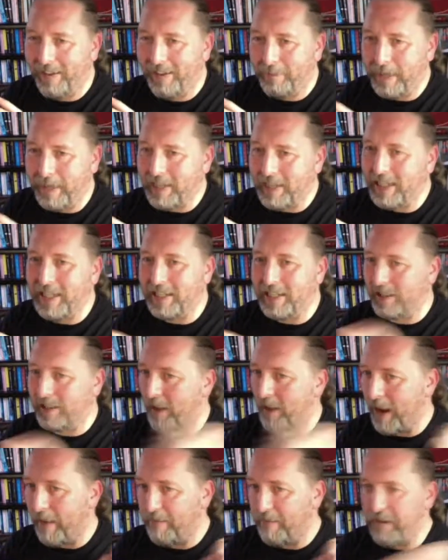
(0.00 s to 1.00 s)
Basically, just
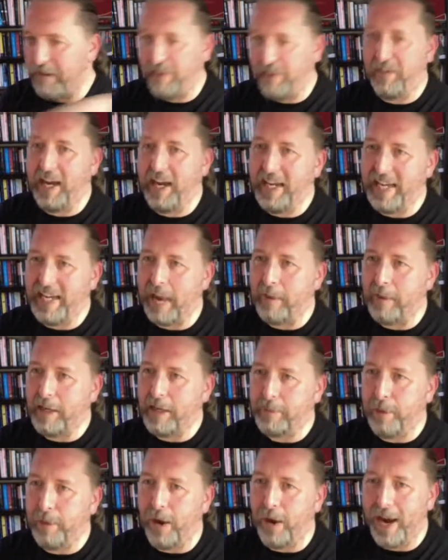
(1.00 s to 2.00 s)
like 15
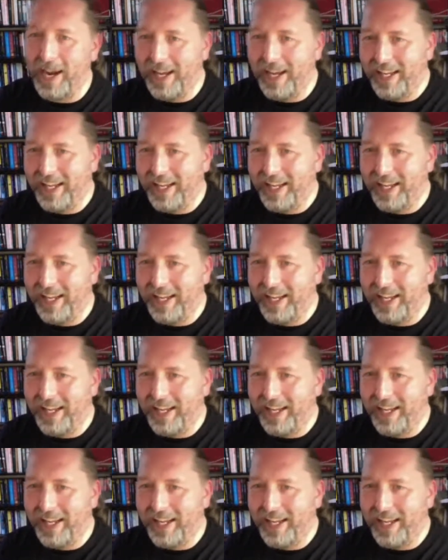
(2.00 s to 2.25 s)
damage. Bye.